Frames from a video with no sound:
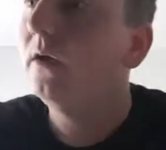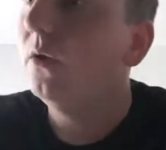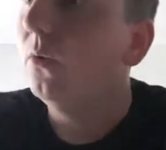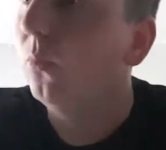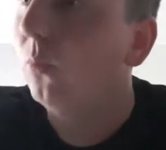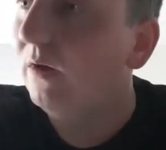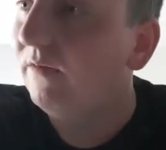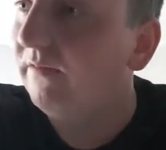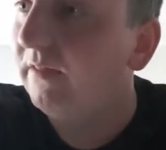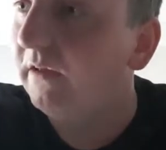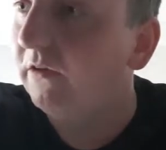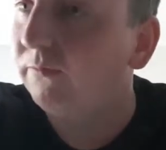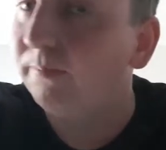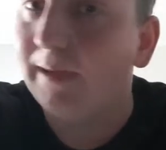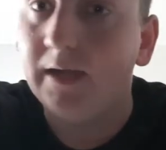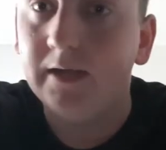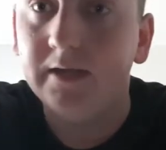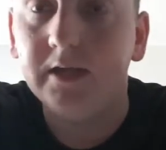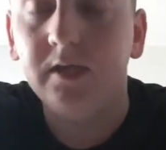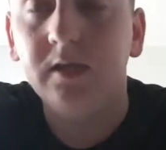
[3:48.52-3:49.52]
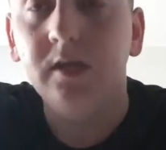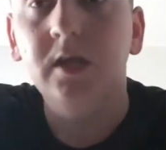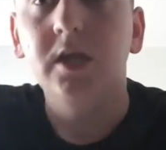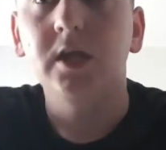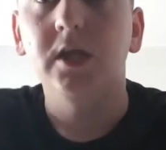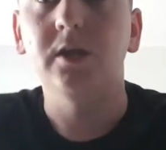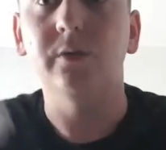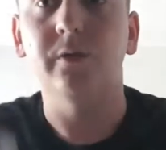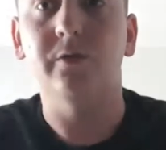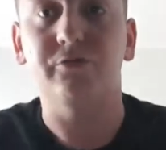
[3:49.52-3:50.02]
with this pack,
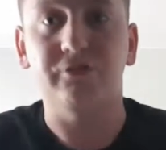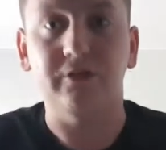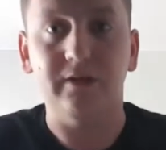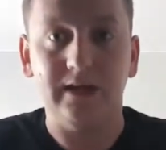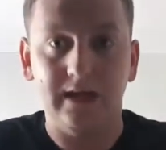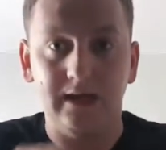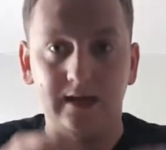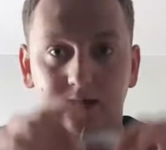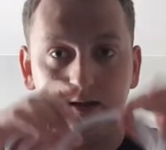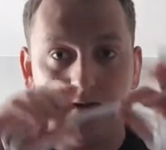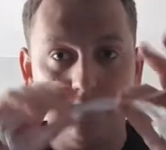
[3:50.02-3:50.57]
you also get